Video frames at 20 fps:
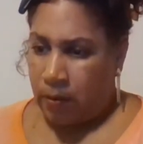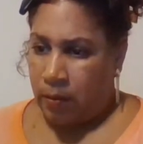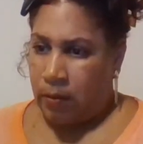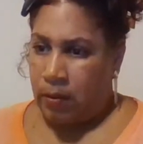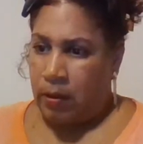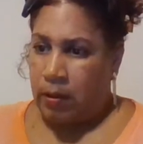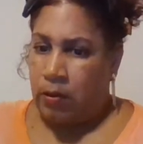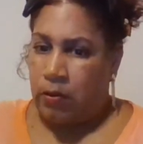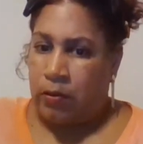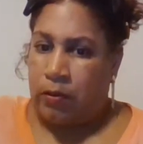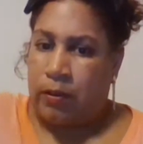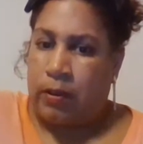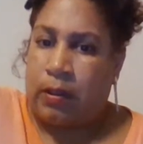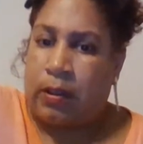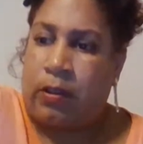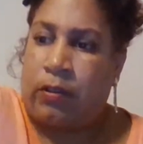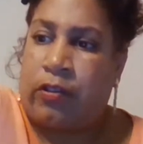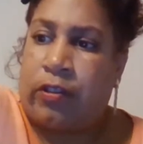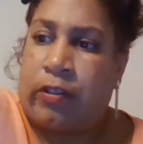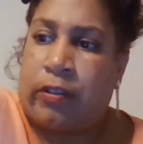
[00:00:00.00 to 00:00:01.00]
You can use
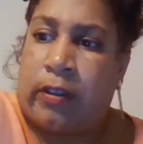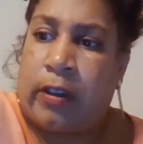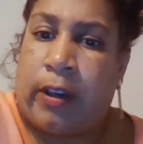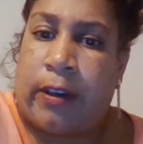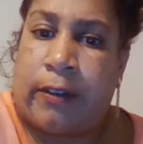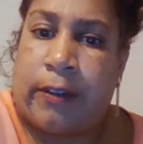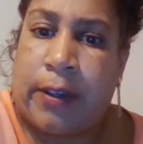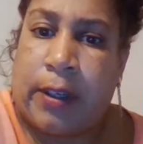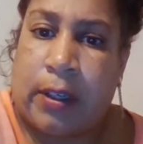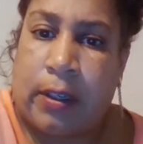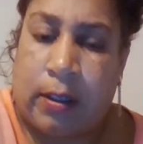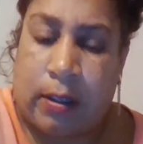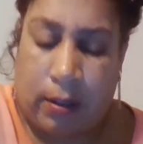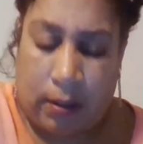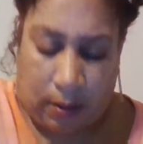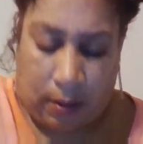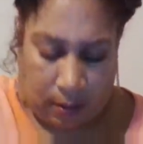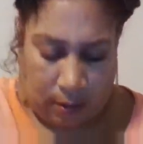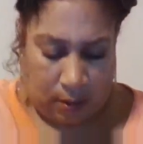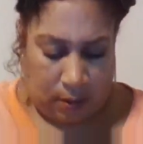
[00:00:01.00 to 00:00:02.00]
any generic
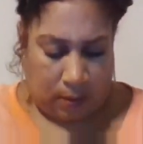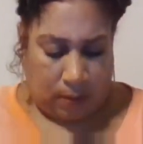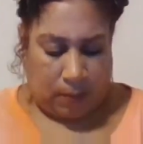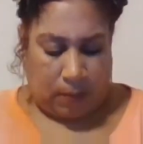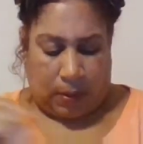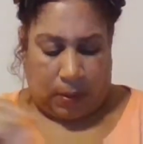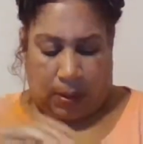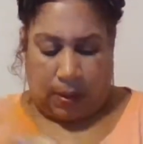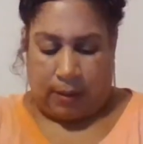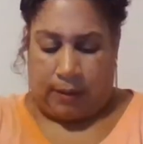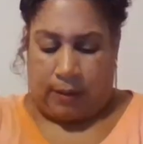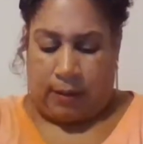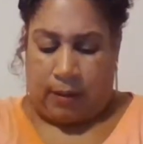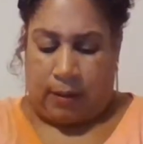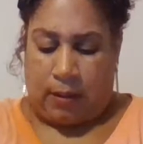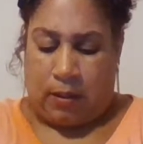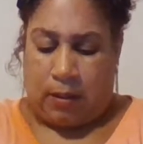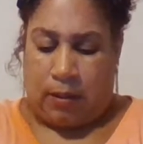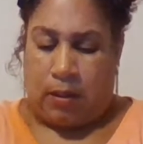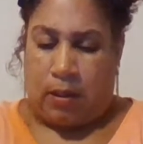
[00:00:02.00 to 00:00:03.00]
plastic
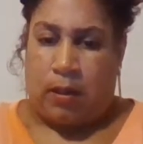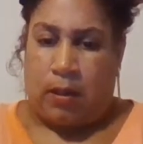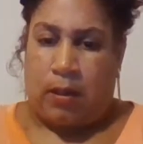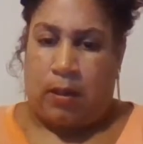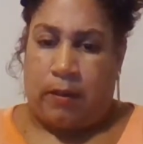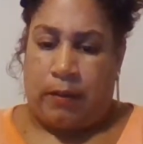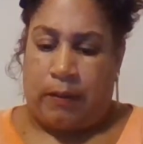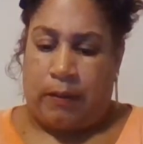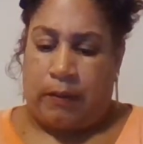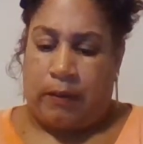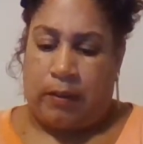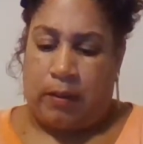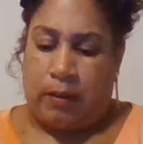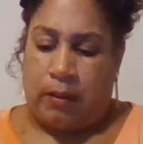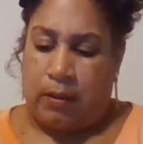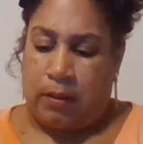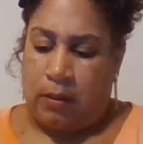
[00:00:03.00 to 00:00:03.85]
gloves